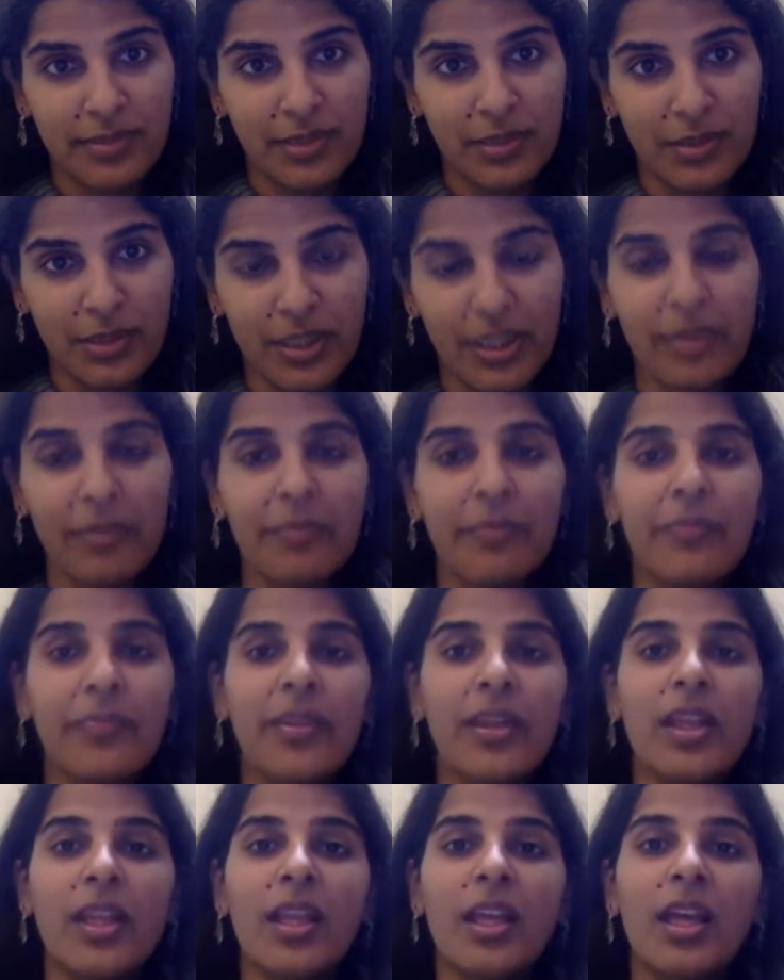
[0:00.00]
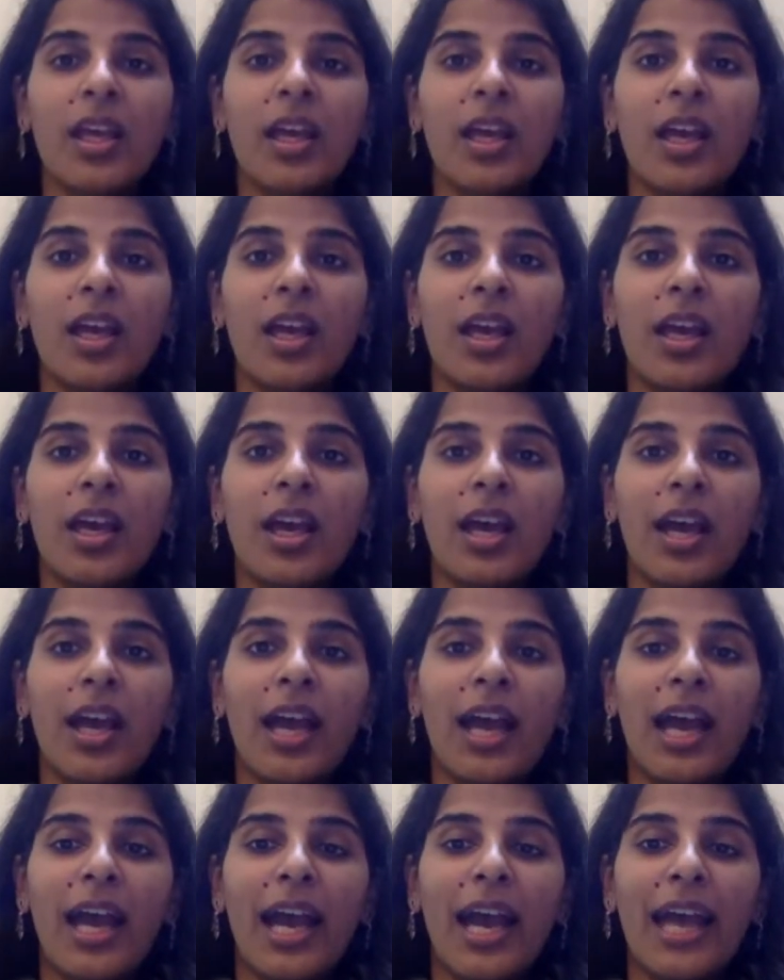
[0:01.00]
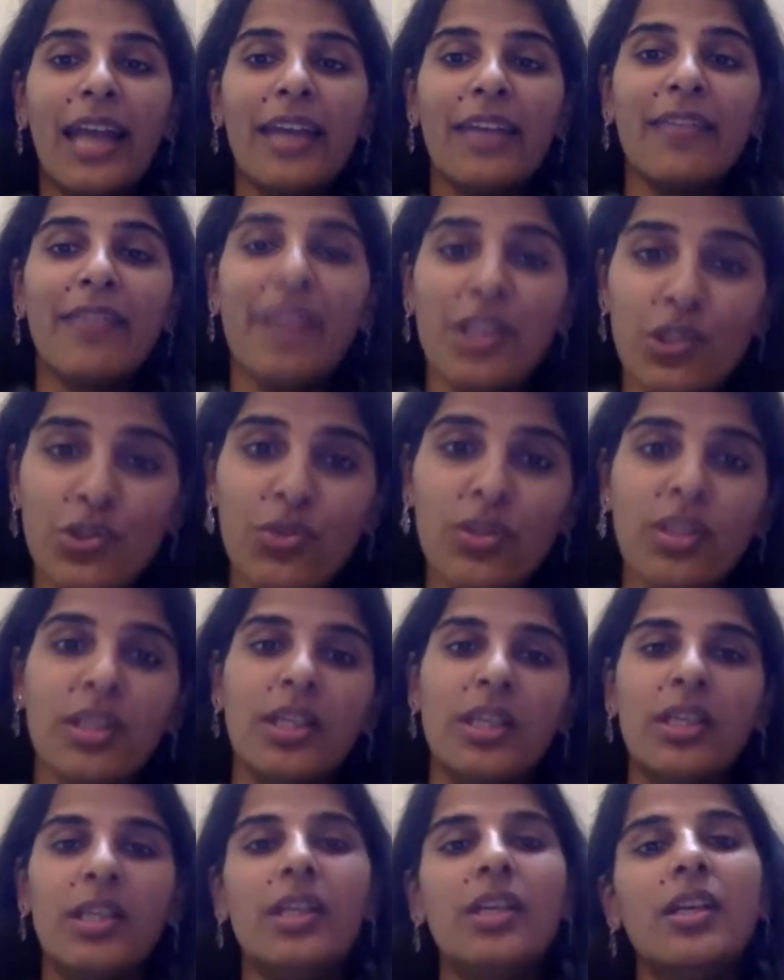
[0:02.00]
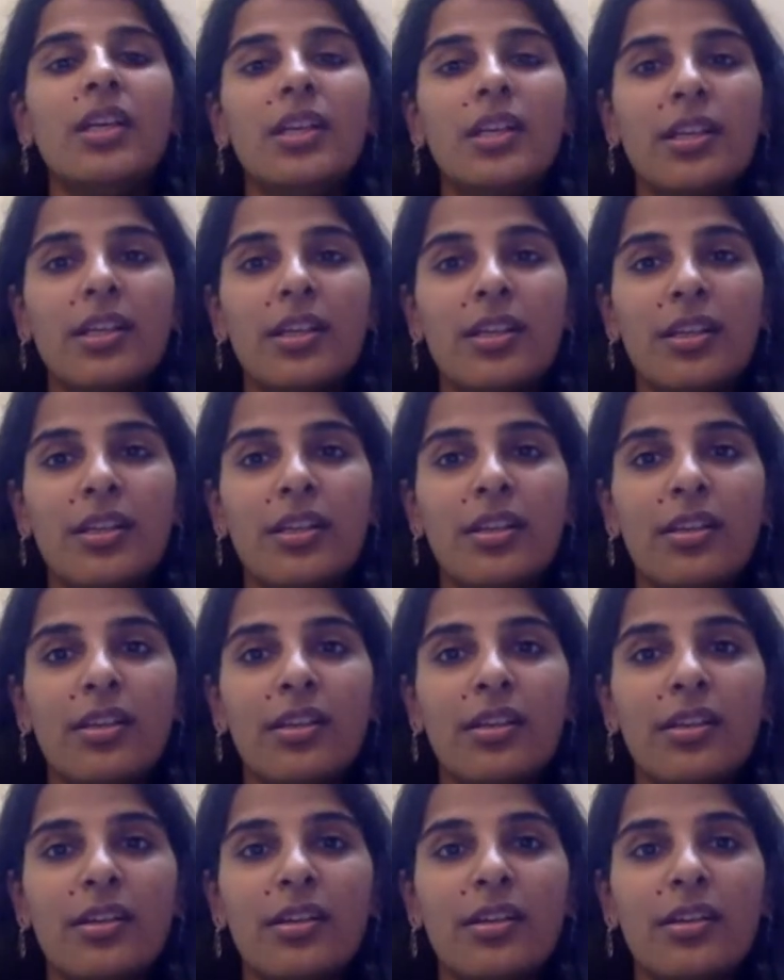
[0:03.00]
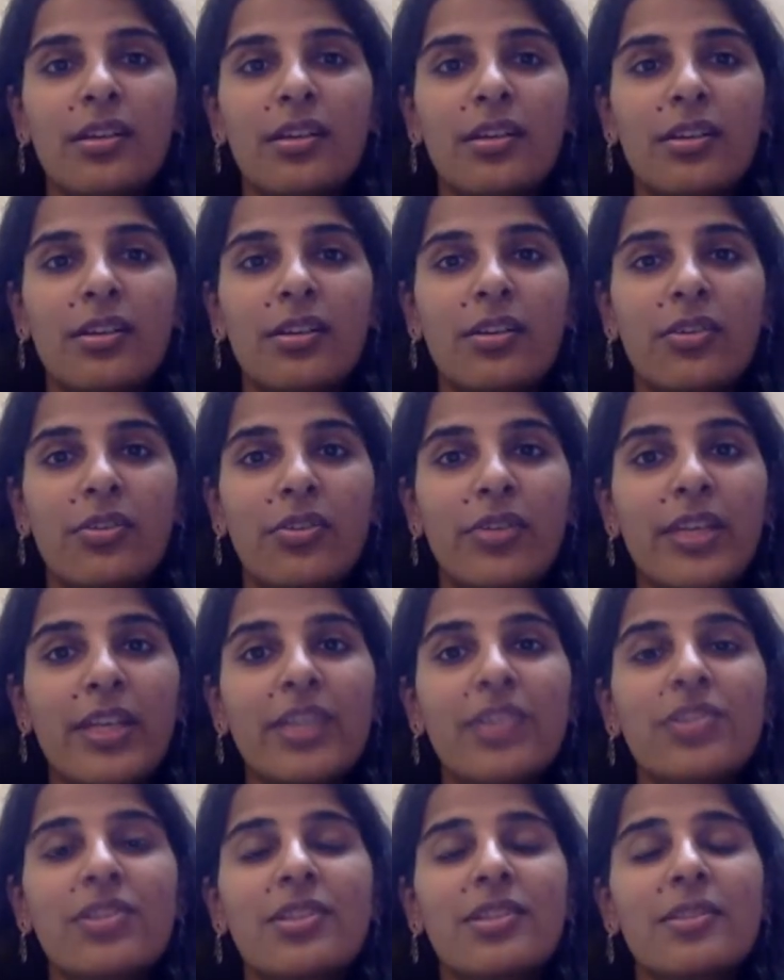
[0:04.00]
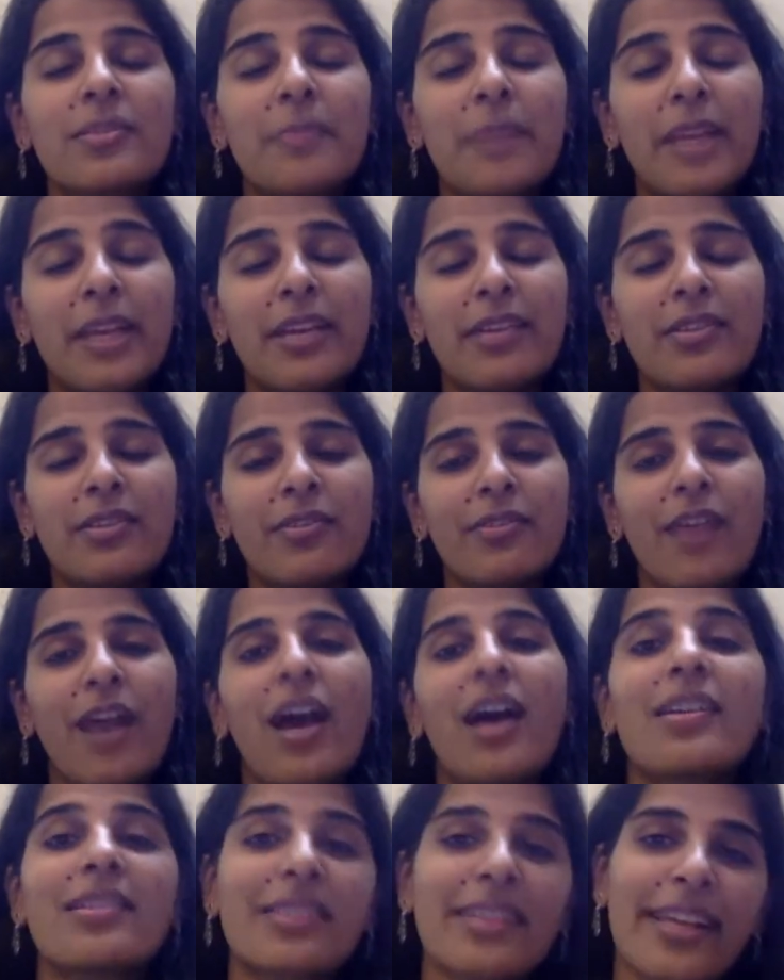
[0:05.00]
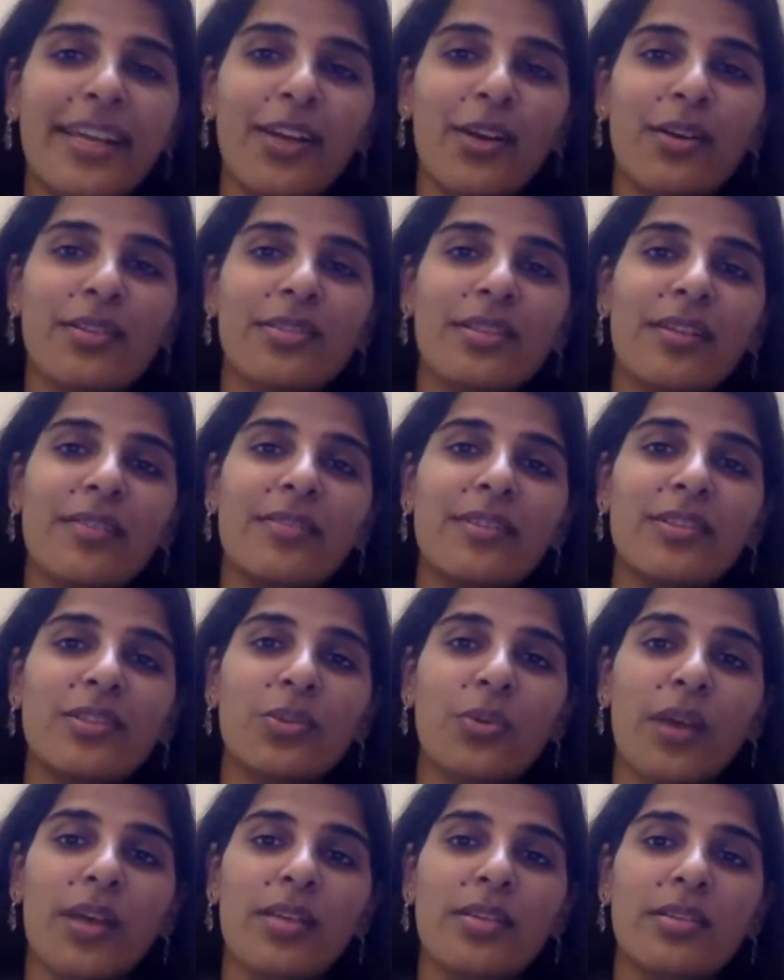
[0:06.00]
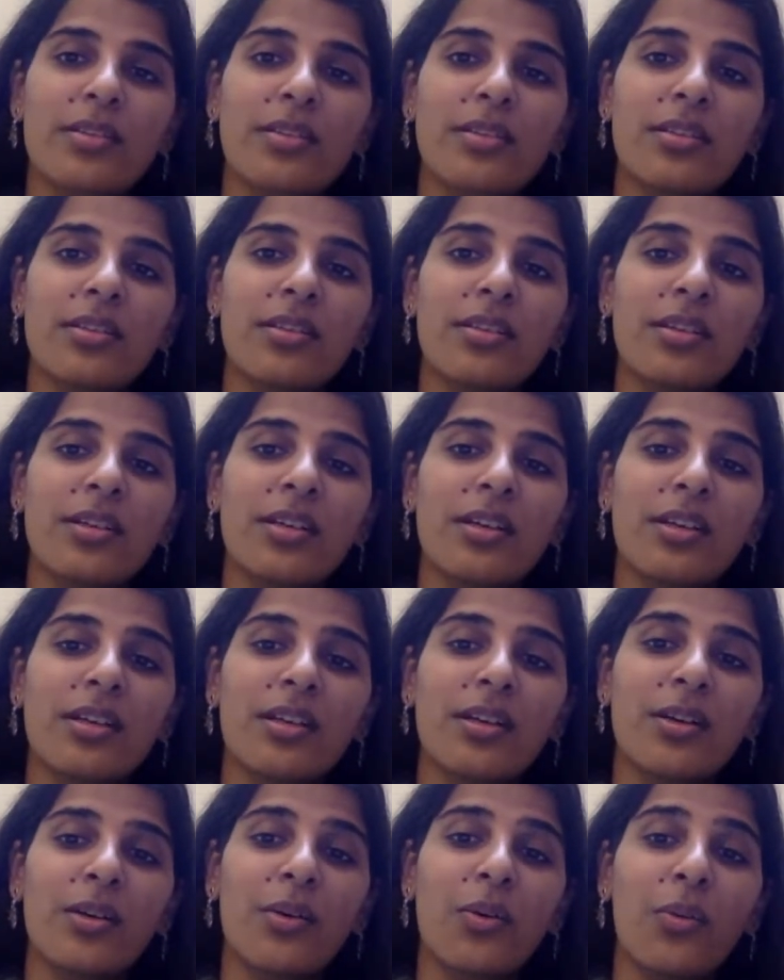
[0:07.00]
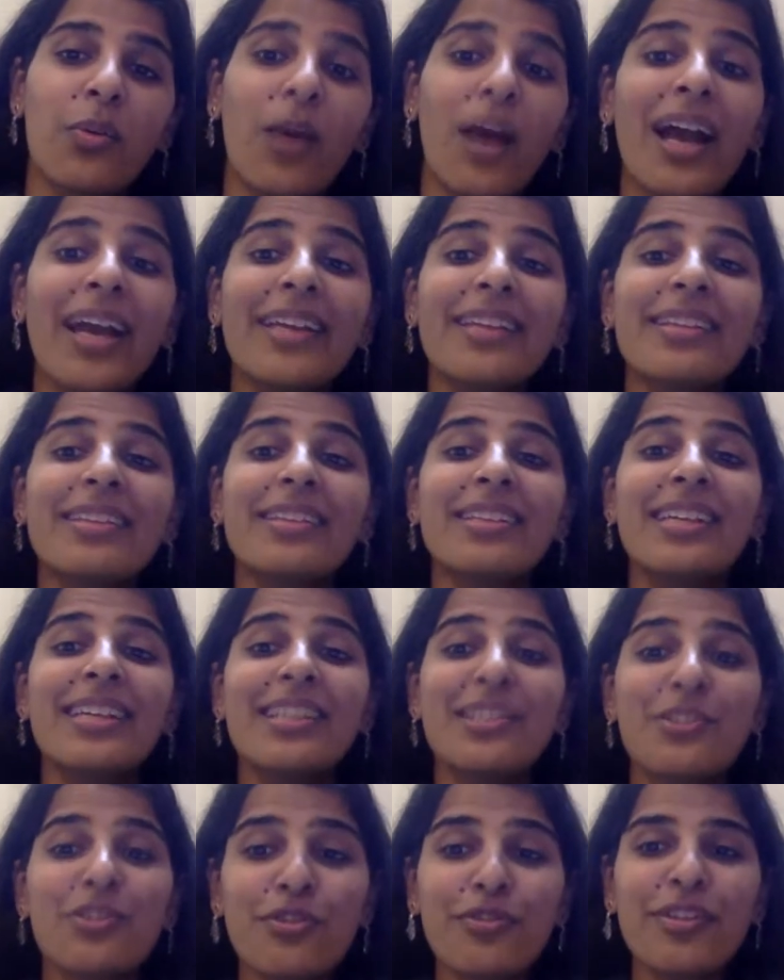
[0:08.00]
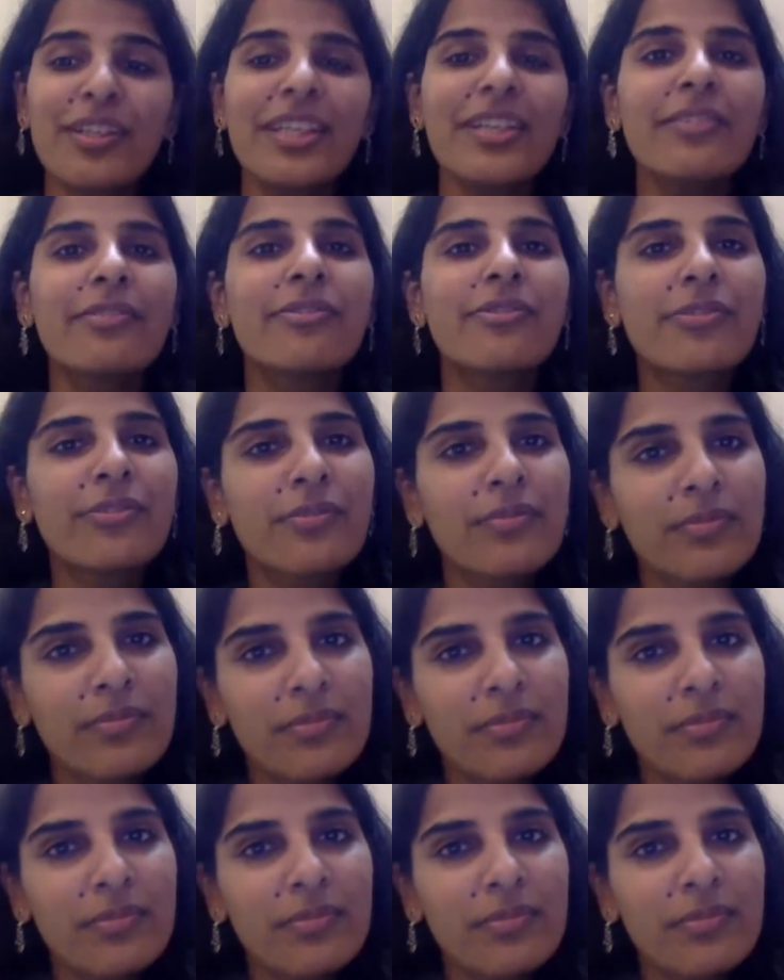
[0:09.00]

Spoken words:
Okay. And eventually reach a space of asking yourself this question: why the need to forgive?